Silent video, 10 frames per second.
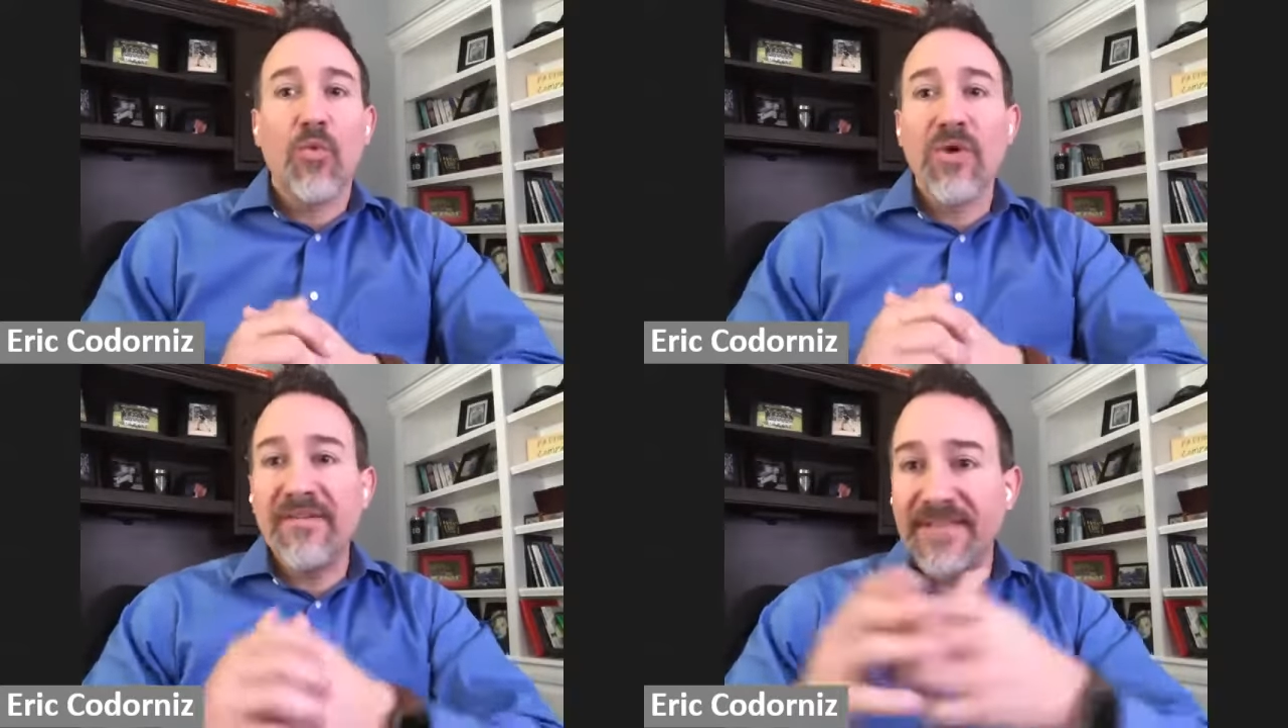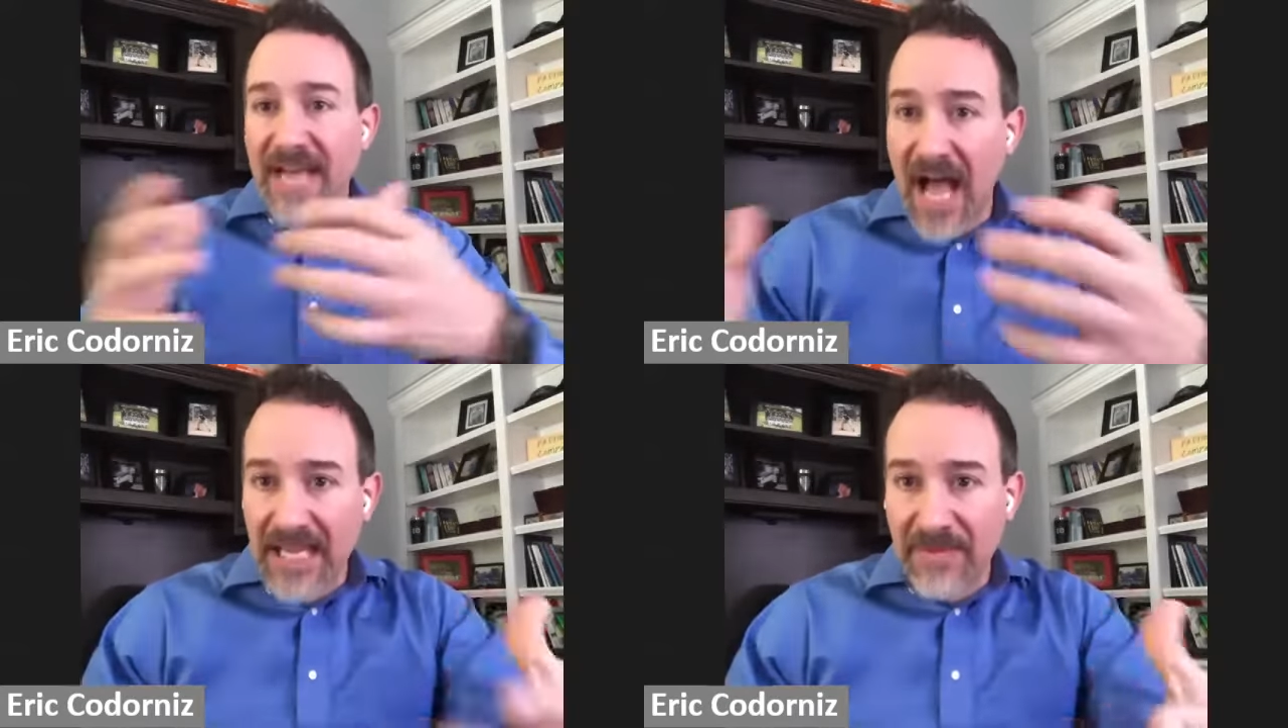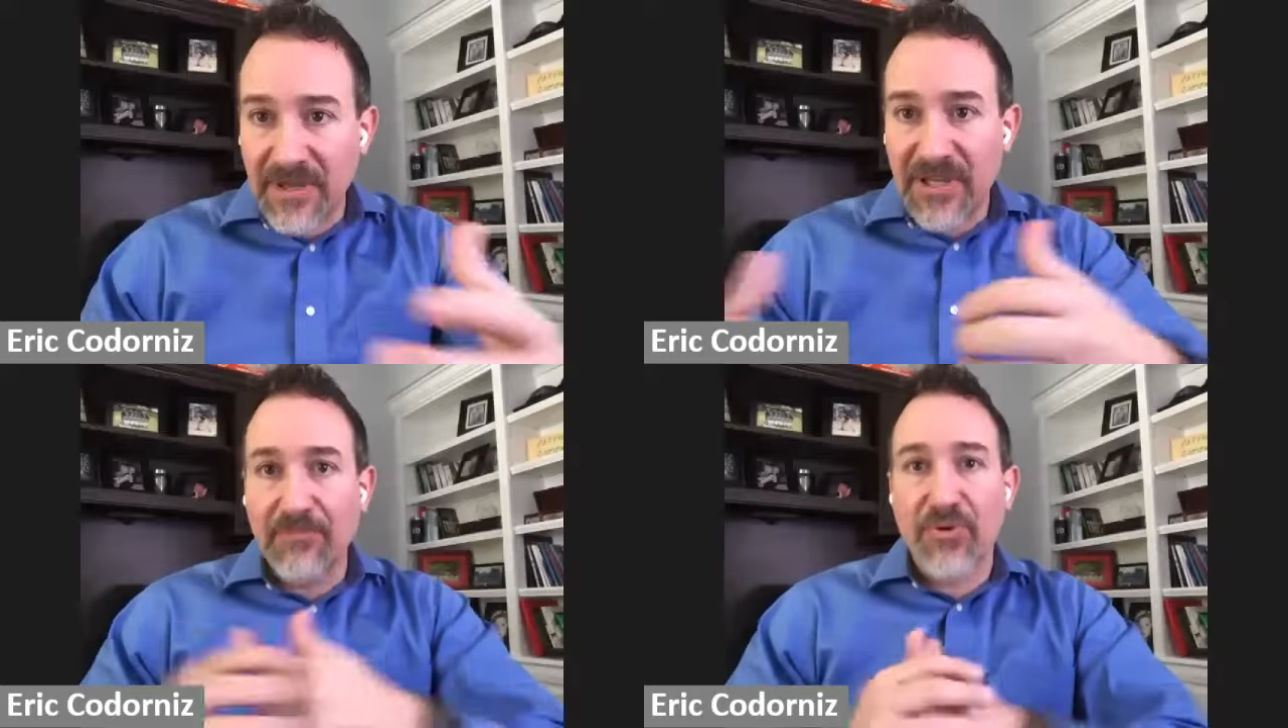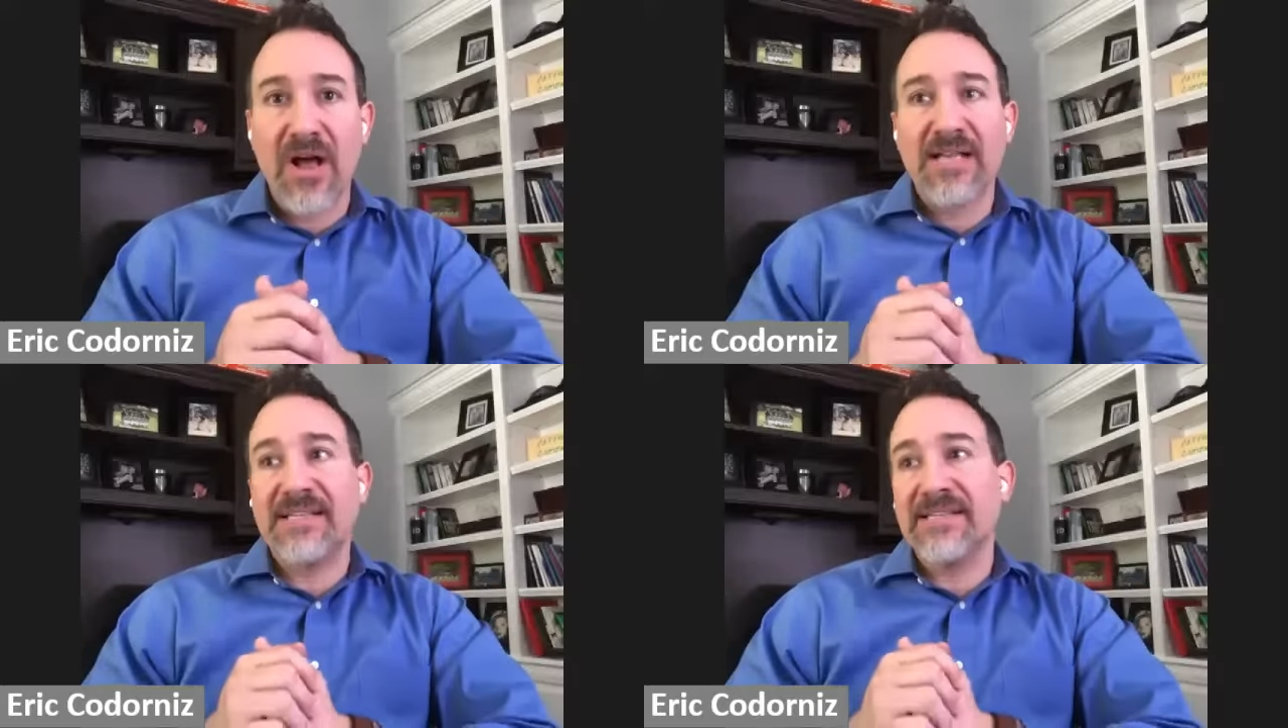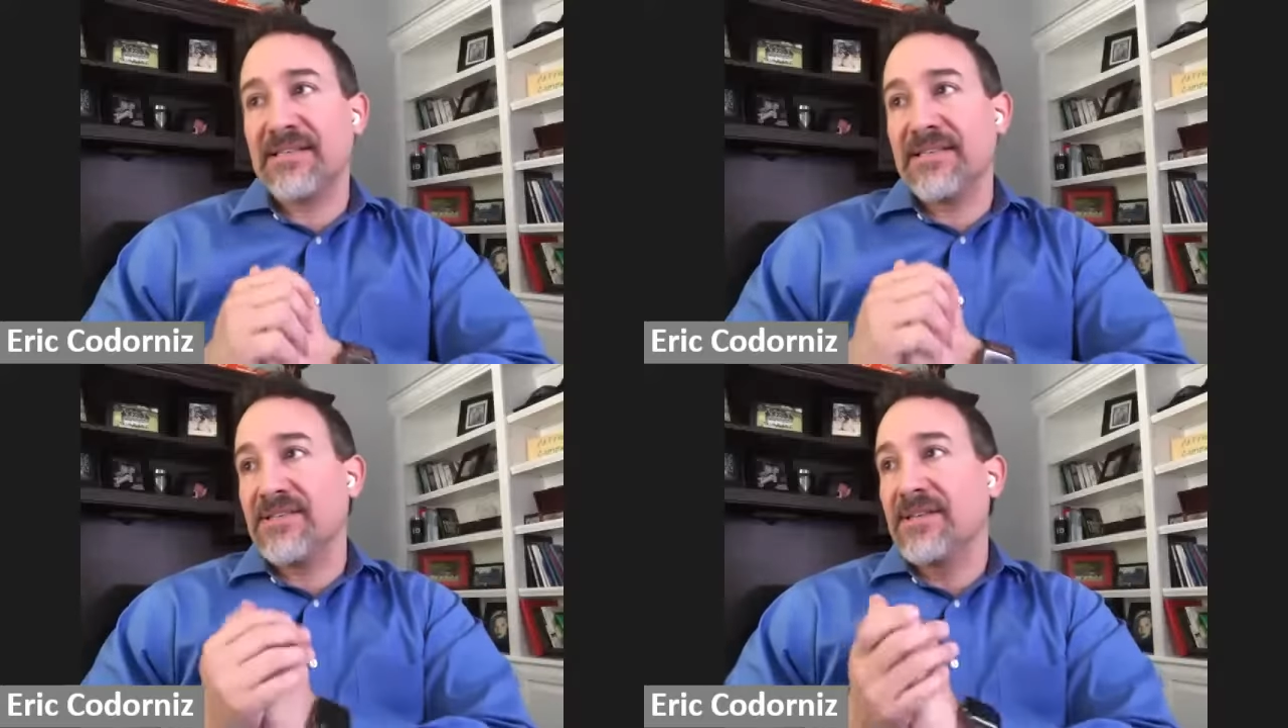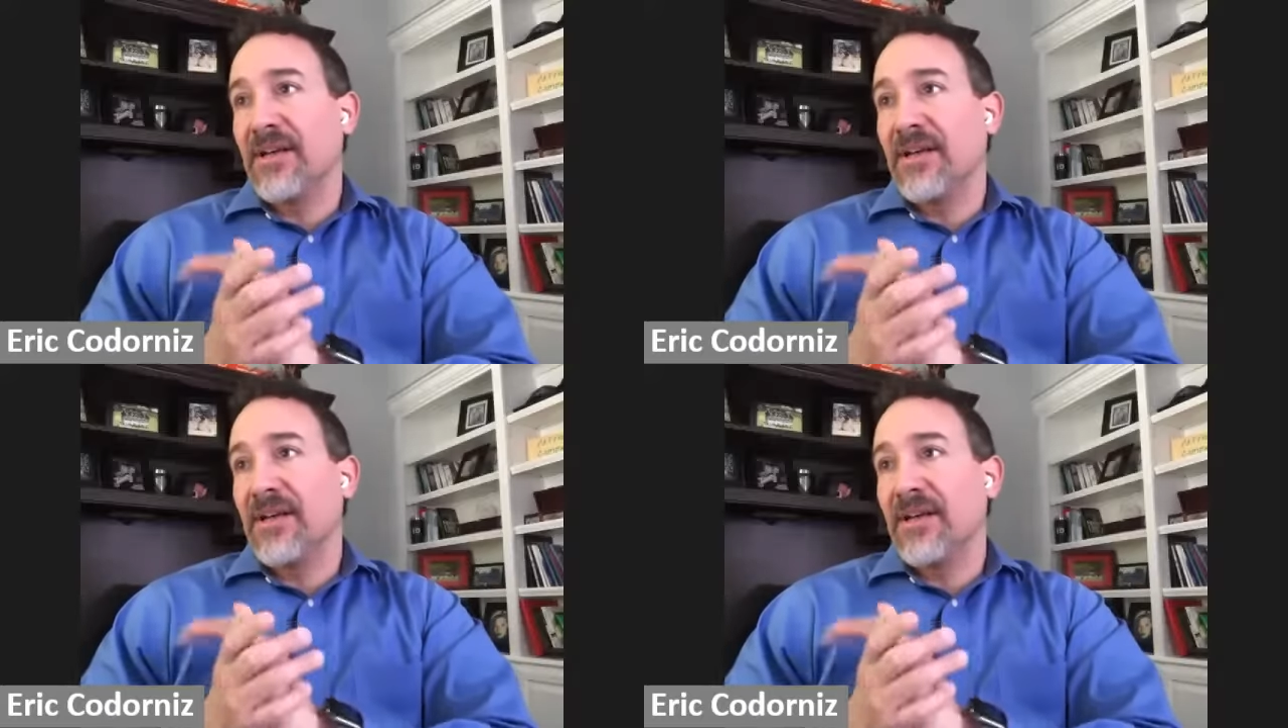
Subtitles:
We've documented the processes.